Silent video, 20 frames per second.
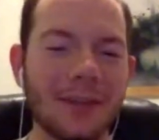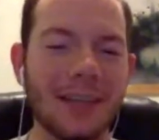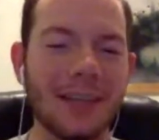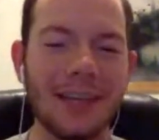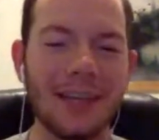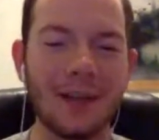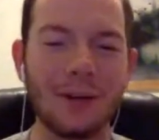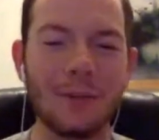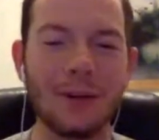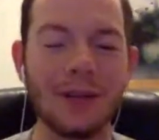
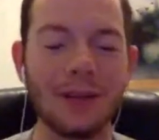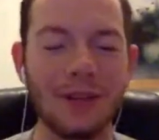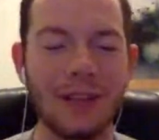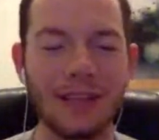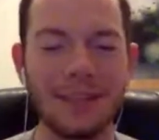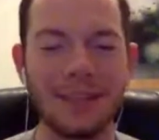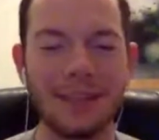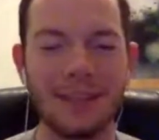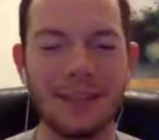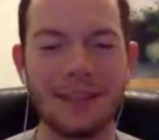It'll be
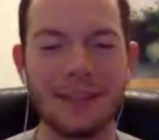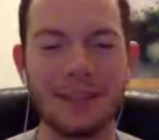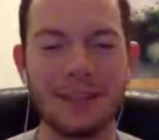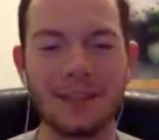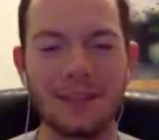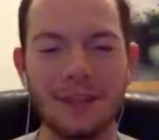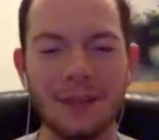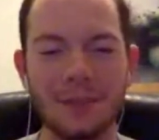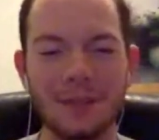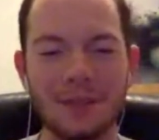linked in the
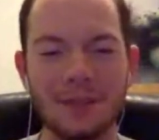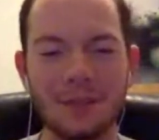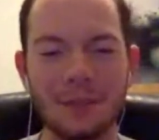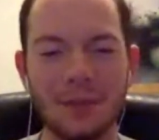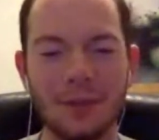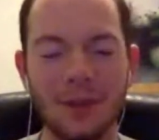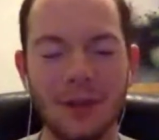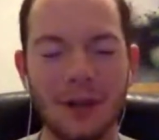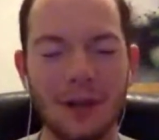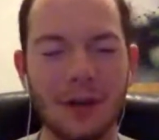description
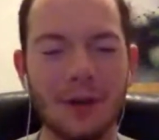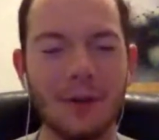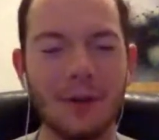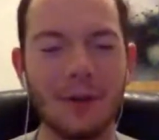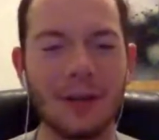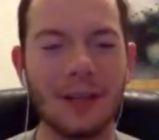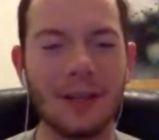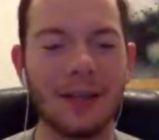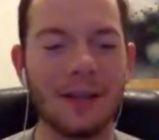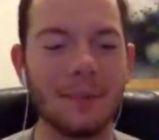below.
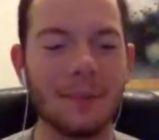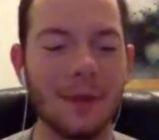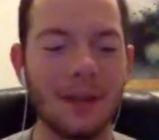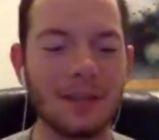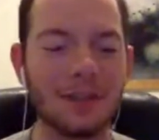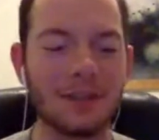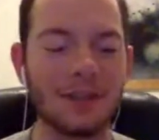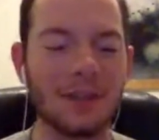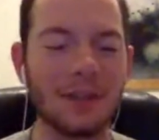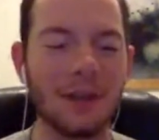Make
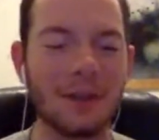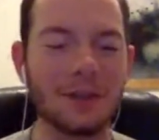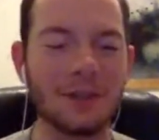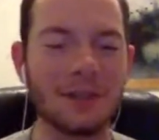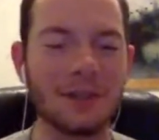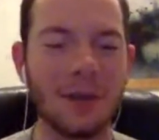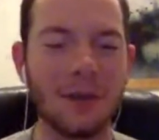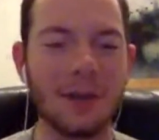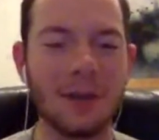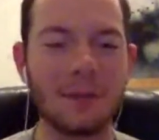sure you go
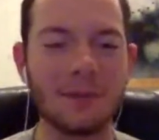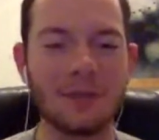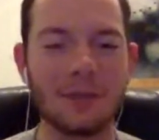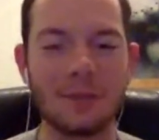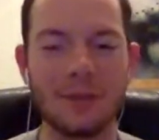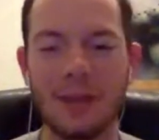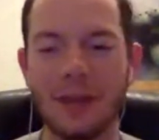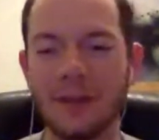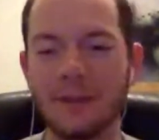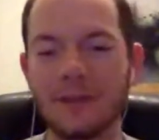show him some
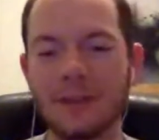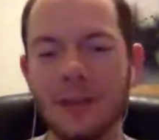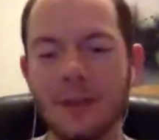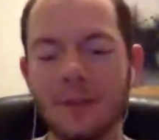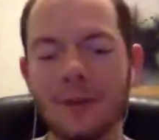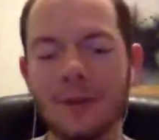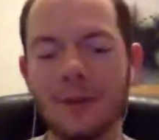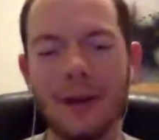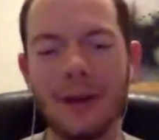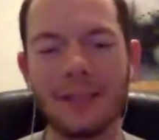love.
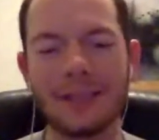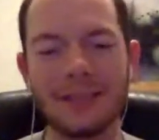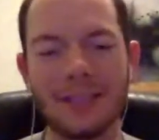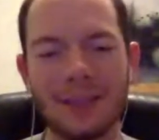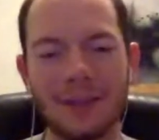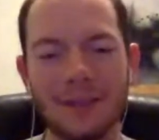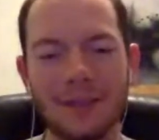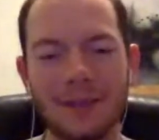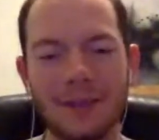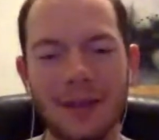Sub to my
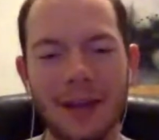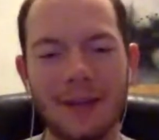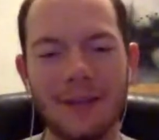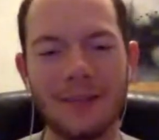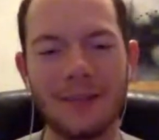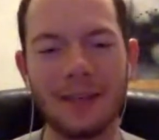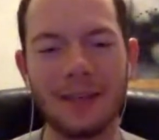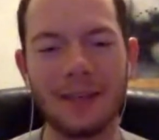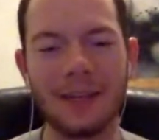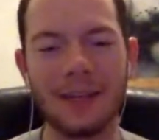channel if you
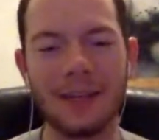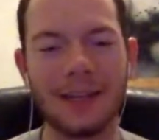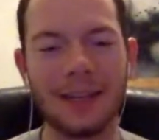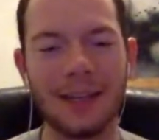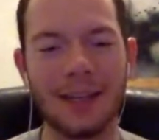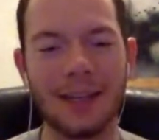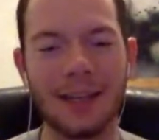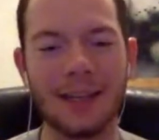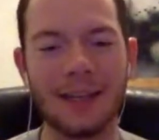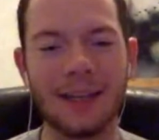haven't yet.
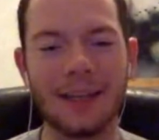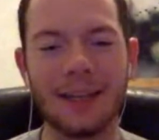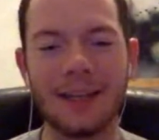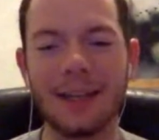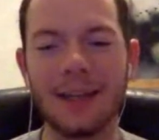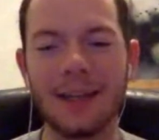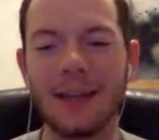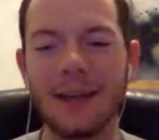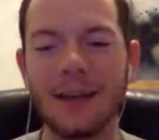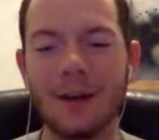And
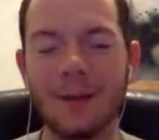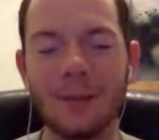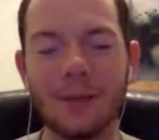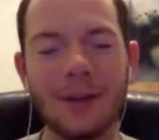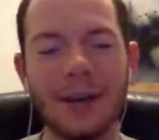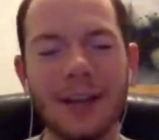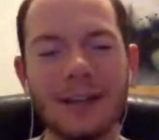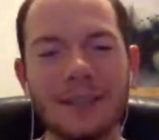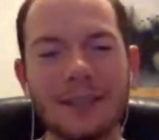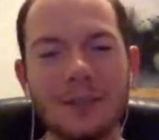hope you
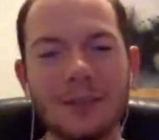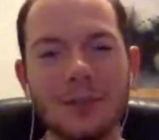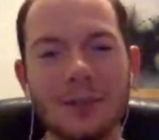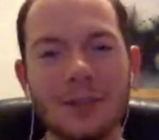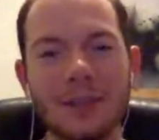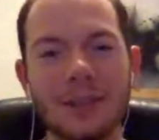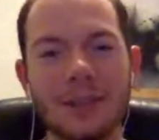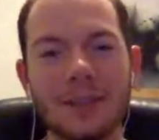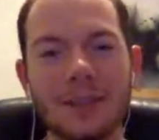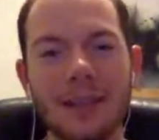guys enjoyed
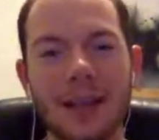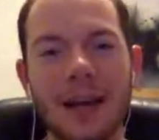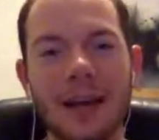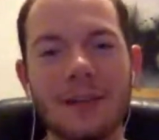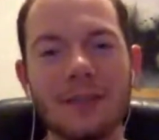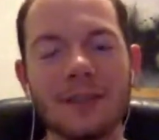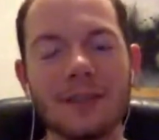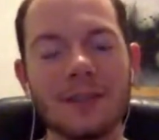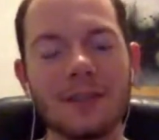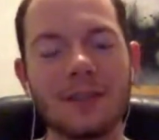this live
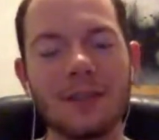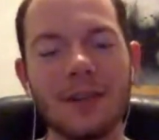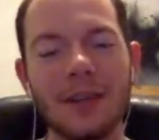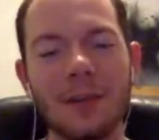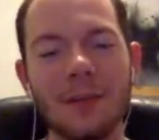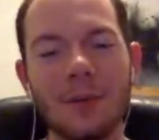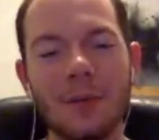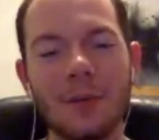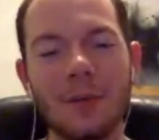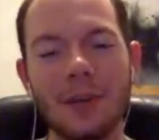
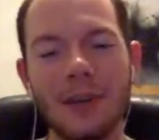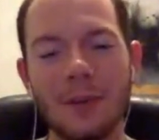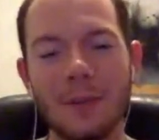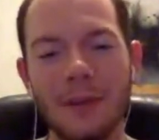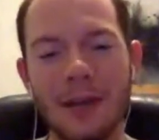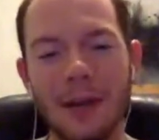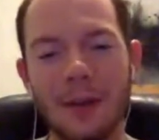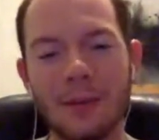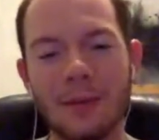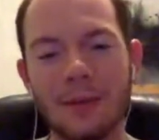stream. We'll be coming
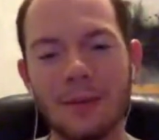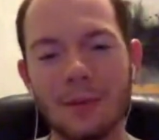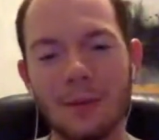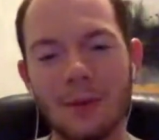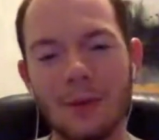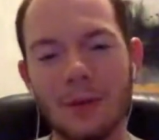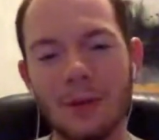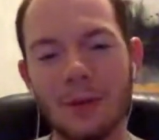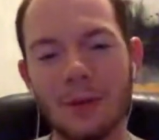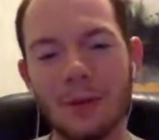out with
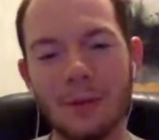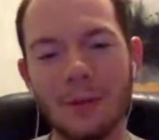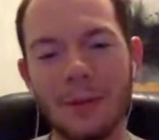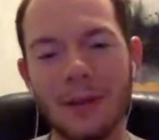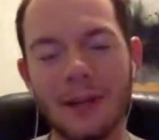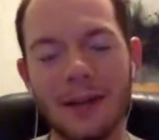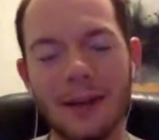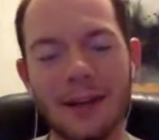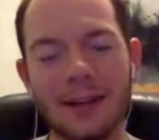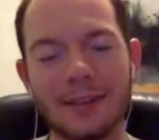more. We'll be
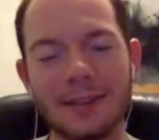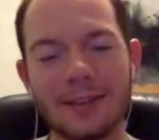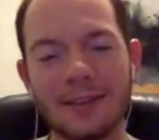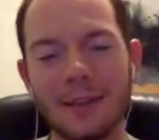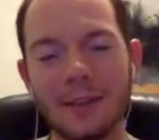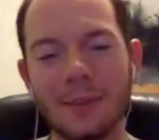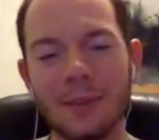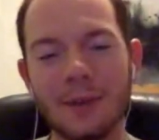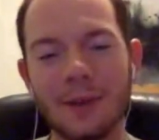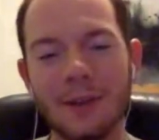constantly
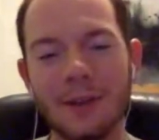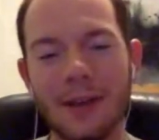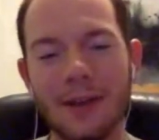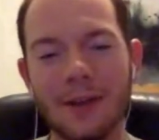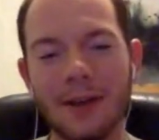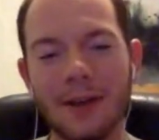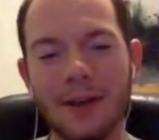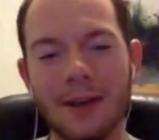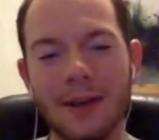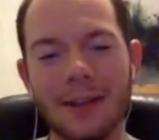putting
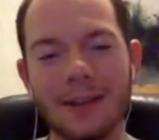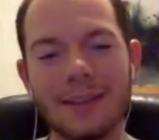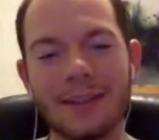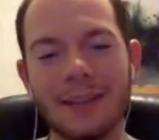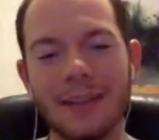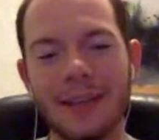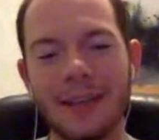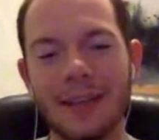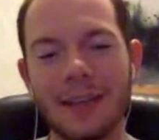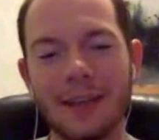out
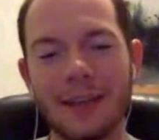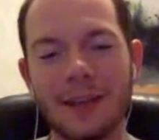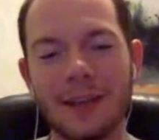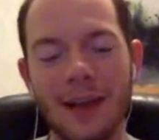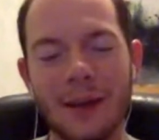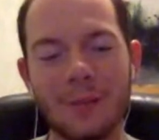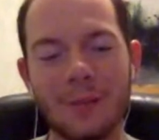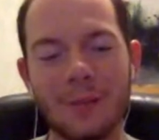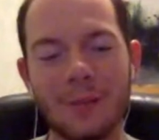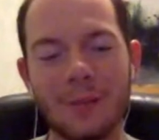content and
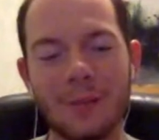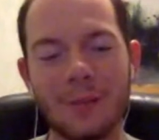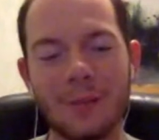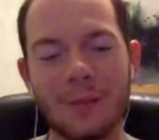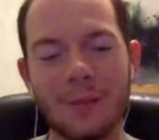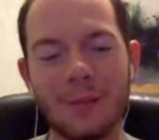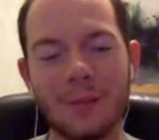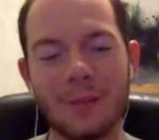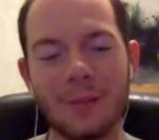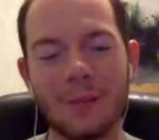collaborating with
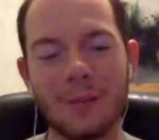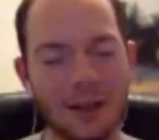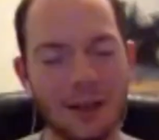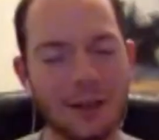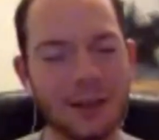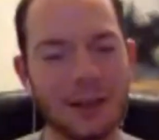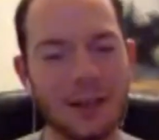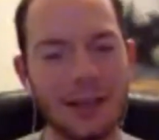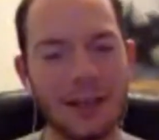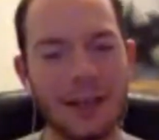each
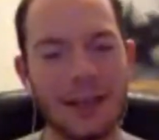other.